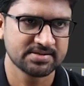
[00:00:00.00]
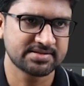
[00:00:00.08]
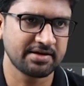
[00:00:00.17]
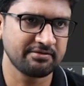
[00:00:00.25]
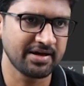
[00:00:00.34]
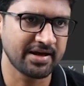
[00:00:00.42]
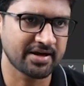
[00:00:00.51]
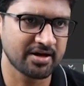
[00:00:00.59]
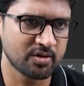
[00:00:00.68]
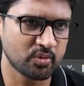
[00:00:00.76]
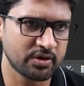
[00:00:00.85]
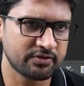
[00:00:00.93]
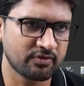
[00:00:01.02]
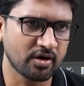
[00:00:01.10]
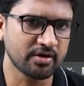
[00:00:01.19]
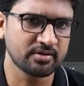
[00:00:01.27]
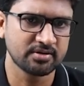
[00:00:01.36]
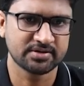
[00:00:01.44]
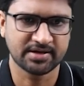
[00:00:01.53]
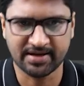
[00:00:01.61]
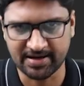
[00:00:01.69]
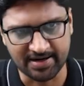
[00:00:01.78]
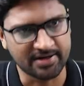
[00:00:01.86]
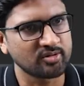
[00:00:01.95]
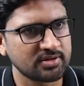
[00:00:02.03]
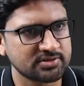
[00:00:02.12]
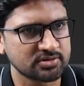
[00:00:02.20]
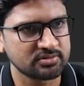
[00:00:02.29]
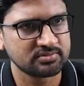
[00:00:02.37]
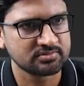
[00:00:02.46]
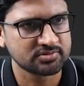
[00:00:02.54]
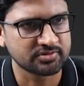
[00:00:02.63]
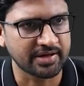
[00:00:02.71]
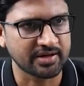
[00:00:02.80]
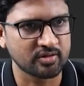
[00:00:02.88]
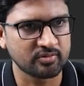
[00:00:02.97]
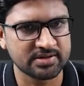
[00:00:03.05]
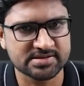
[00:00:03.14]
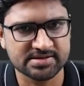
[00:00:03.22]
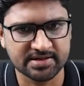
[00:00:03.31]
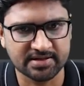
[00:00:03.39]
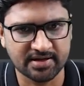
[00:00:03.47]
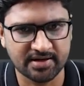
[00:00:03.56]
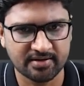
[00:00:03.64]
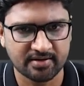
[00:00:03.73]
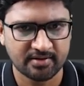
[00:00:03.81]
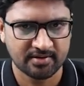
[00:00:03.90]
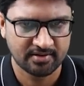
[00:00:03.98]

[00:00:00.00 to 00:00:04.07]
Same way I can do it for the cat also. So I can go and say that